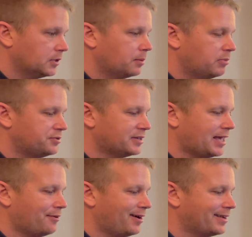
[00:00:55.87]
press the
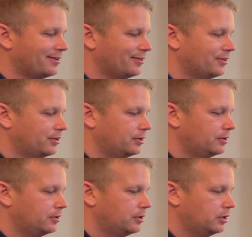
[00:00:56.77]
gear icon
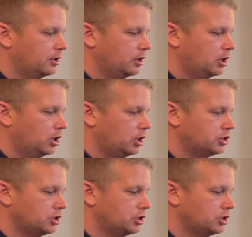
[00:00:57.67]
and